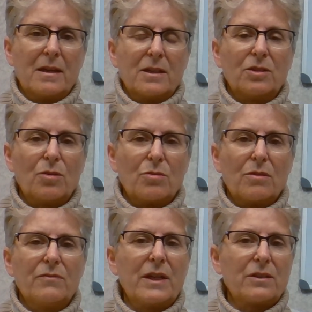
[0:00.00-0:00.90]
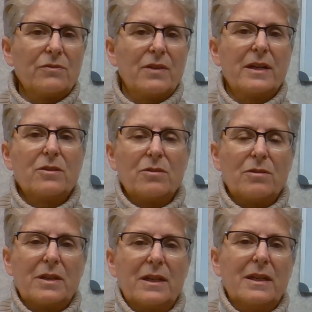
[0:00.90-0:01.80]
So, Viktor
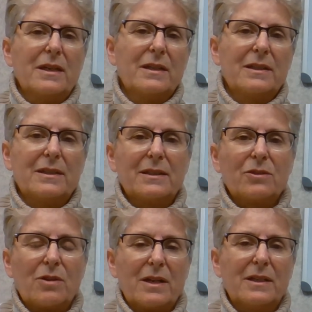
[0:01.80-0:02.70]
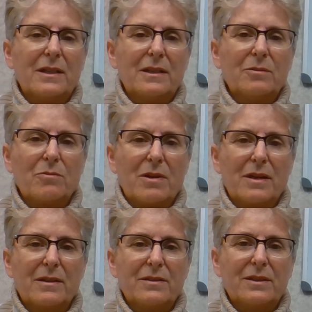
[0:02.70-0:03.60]
Frankl is credited
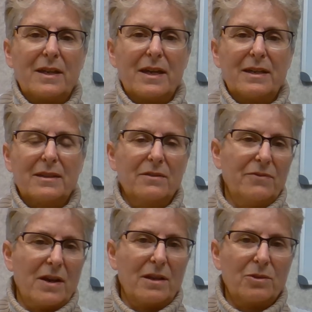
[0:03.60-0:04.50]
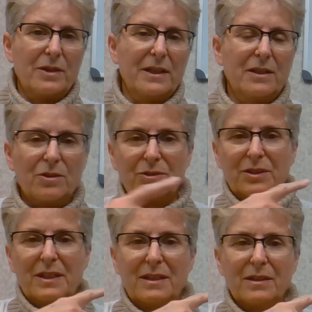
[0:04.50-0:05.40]
with saying the following, and you'll
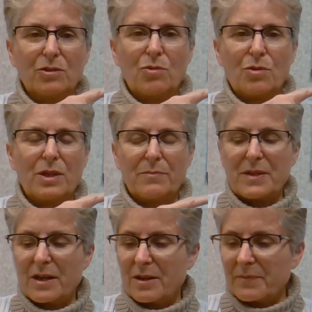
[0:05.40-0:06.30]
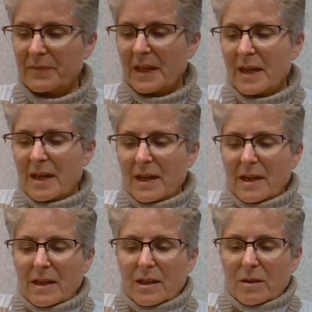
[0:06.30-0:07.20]
see the quote up there.
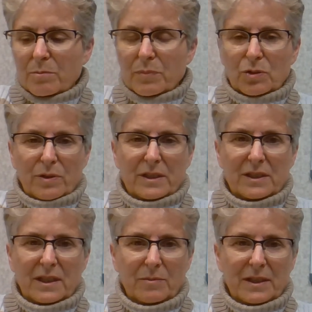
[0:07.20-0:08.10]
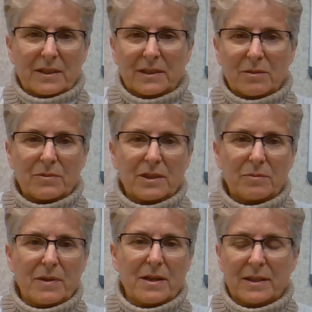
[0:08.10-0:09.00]
Between stimulus and
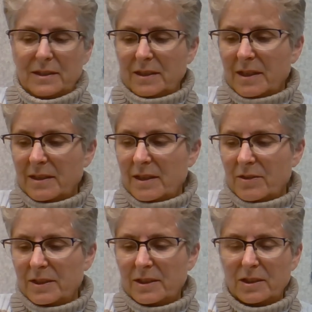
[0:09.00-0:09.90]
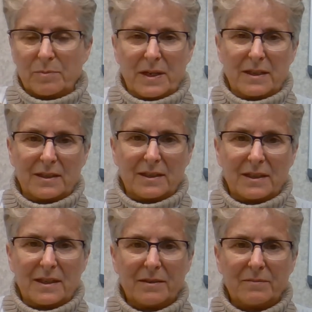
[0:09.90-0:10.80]
response, there is a space.